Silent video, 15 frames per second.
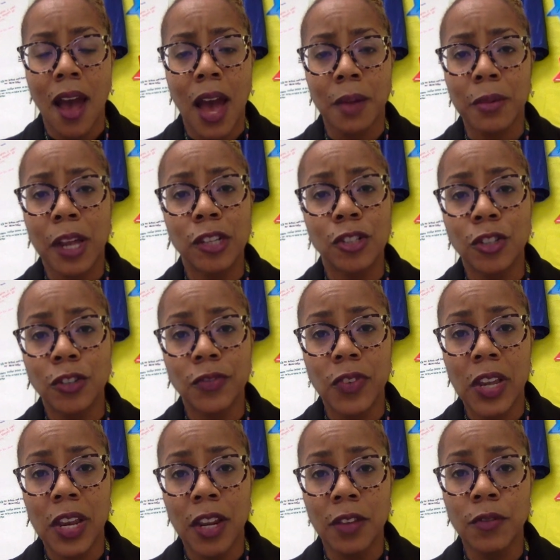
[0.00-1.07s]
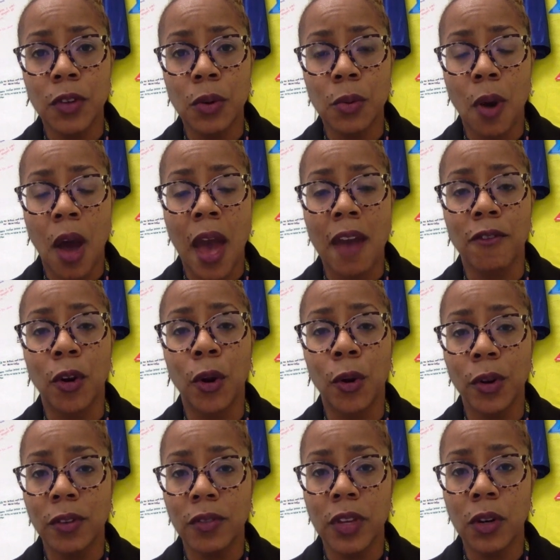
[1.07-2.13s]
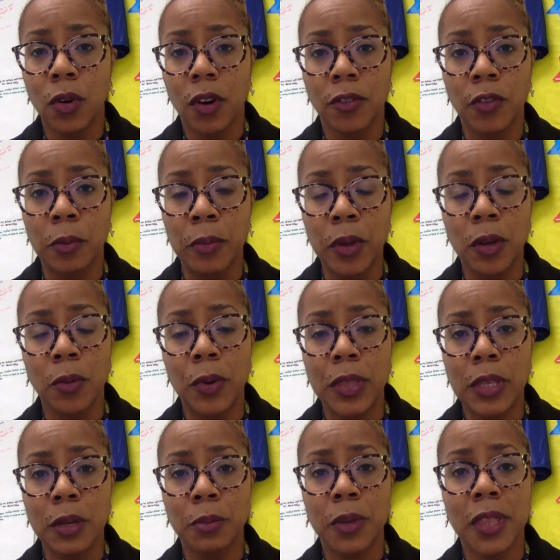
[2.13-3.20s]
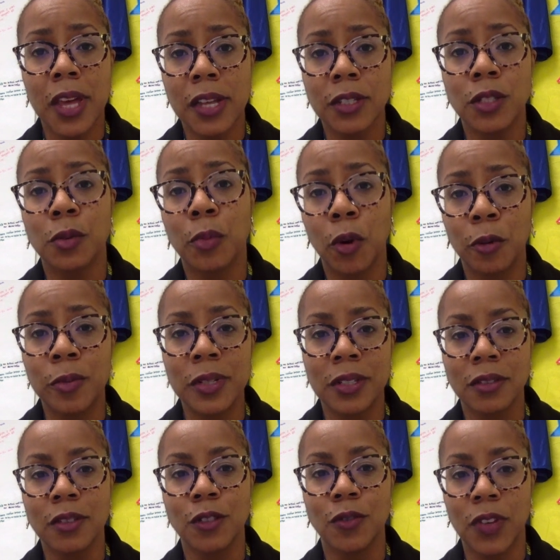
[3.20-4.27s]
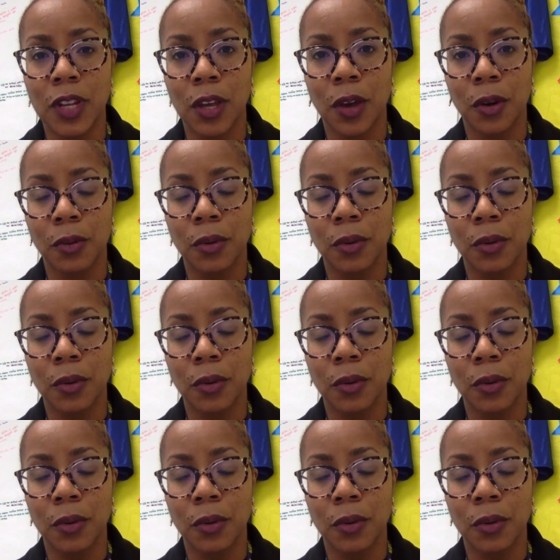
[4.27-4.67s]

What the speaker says: I'm not sure if any of you have heard of it or are familiar with it, but that's the purpose of this video.